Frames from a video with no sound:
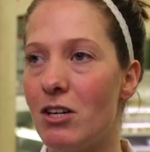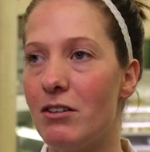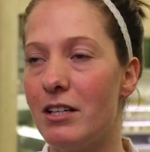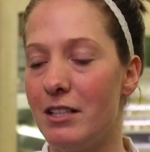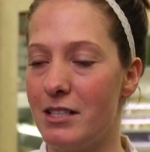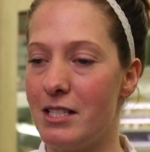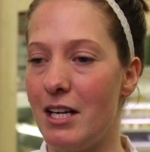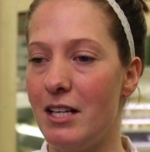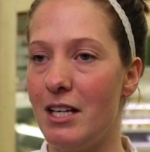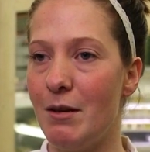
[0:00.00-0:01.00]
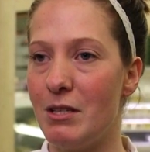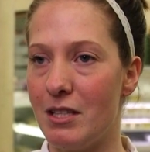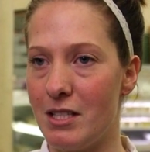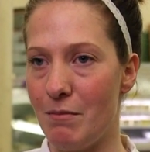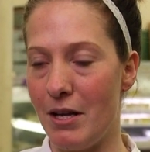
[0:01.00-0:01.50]
so instead he named it
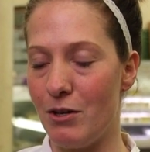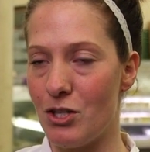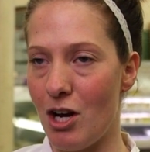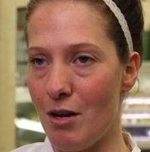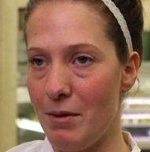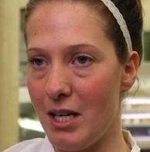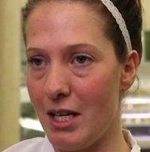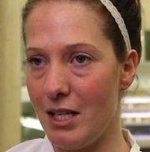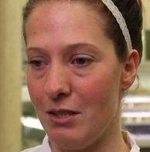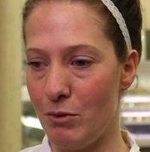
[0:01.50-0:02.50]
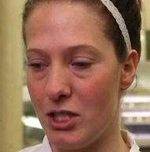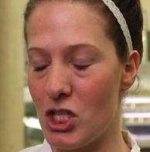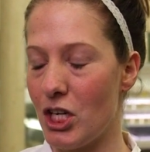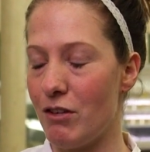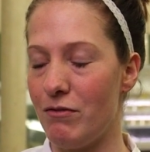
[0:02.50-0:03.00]
the tomato job, and we
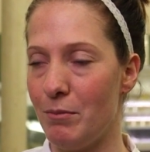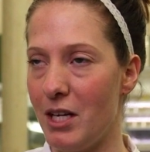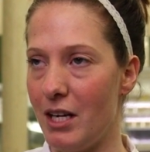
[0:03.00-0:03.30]
took it from